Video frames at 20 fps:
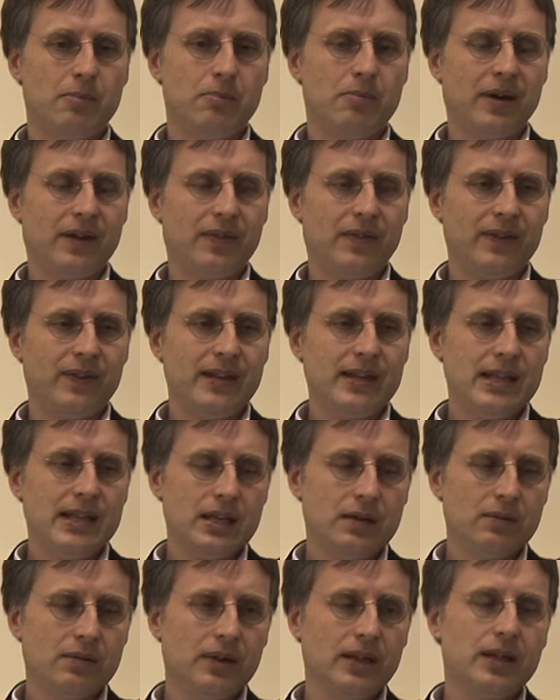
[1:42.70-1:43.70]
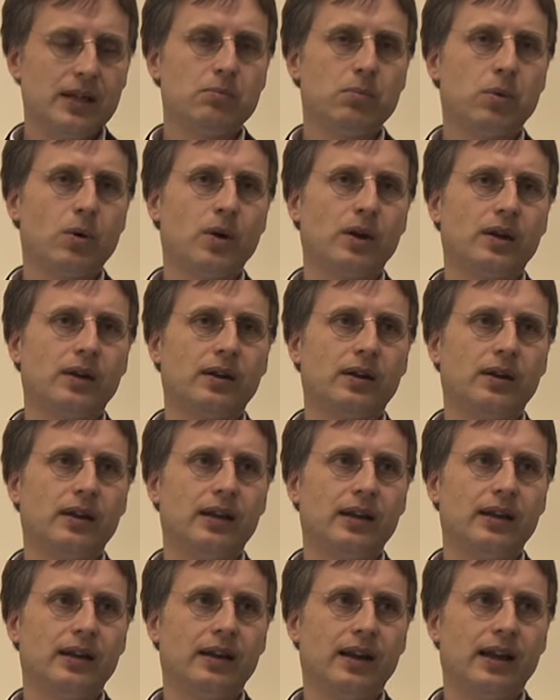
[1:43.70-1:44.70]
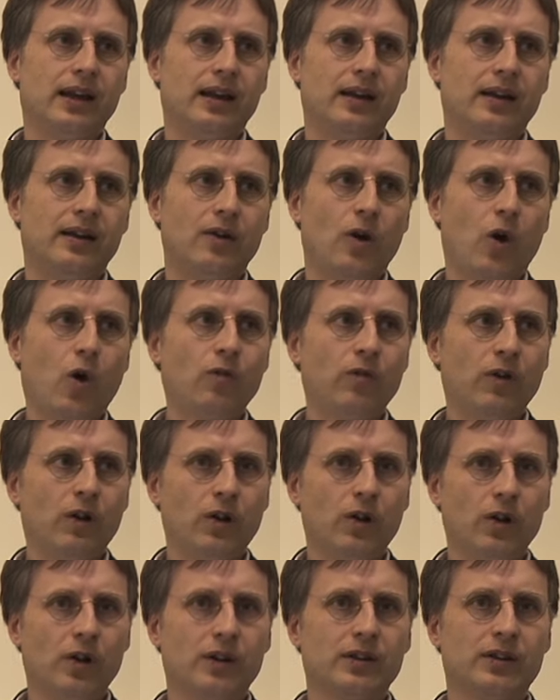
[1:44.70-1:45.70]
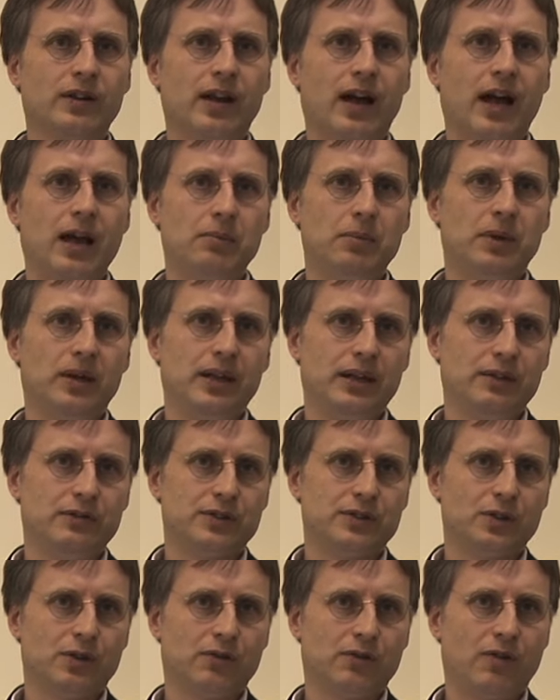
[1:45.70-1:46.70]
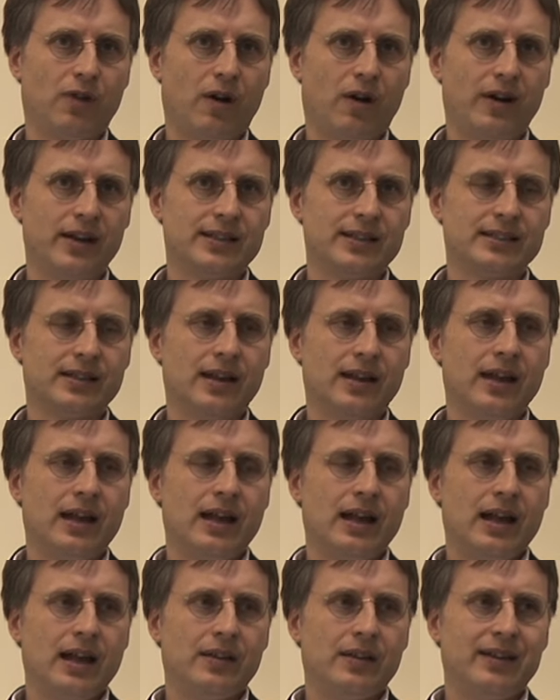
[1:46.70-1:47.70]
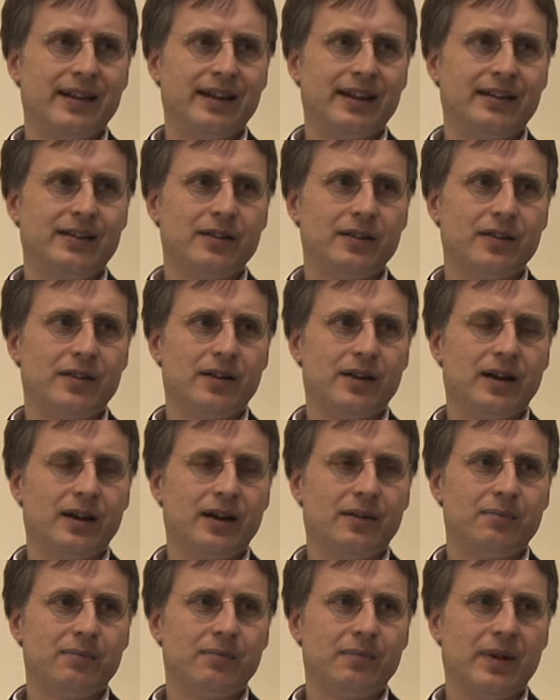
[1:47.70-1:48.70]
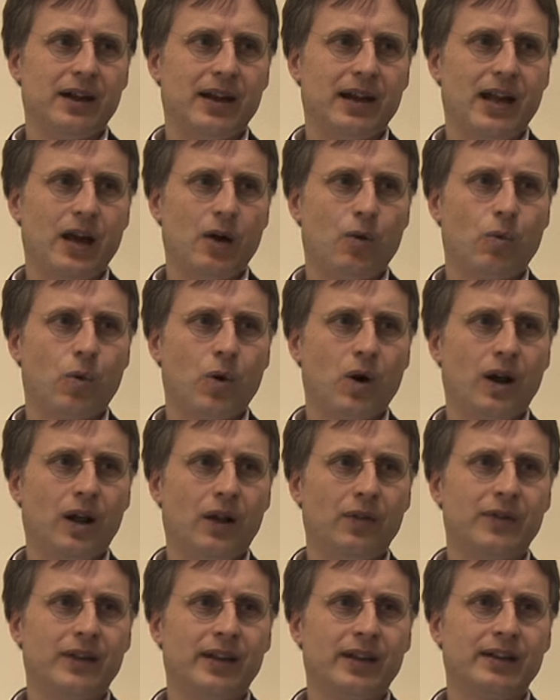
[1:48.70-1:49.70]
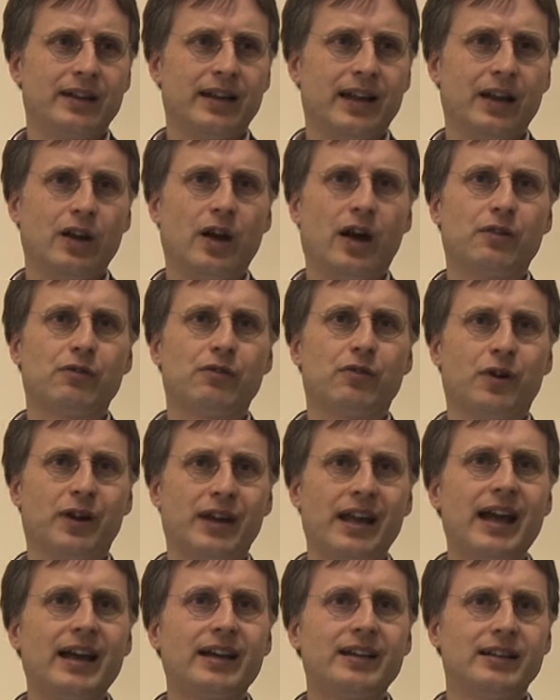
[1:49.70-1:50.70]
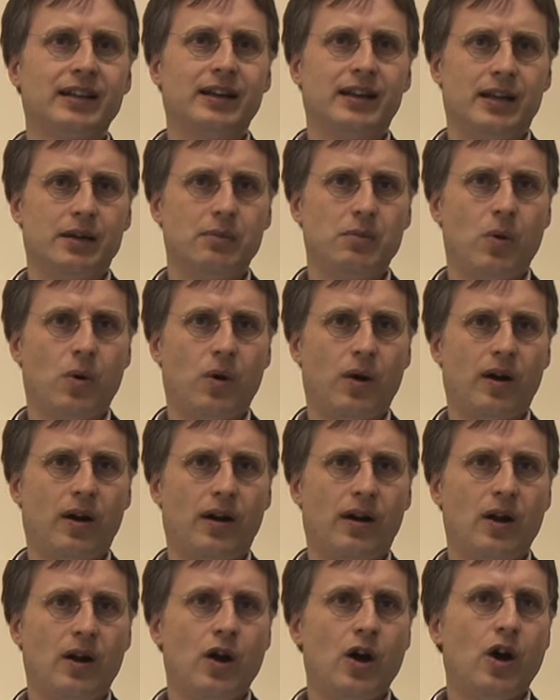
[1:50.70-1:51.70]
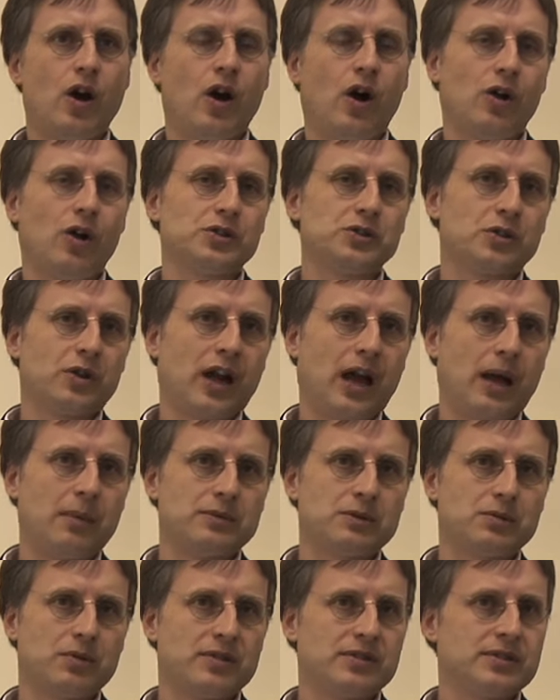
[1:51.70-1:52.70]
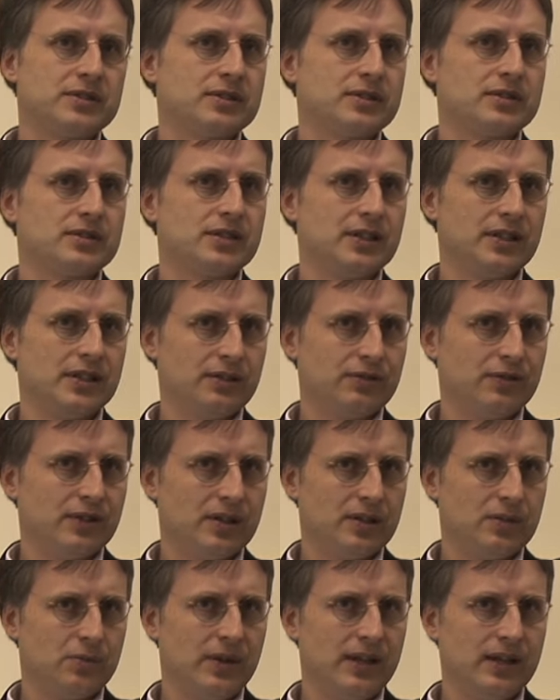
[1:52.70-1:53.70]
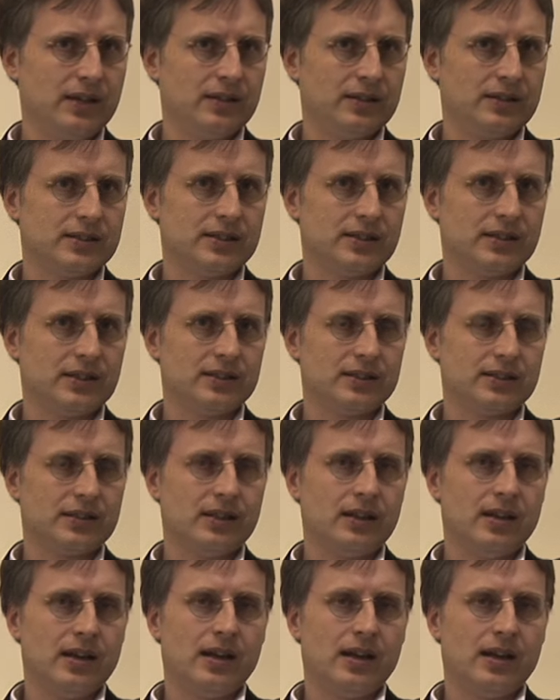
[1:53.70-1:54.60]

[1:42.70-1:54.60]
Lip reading: But equally importantly, and overlooked, I believe, so far, is that a world that cannot forget anymore also comes with significant weaknesses.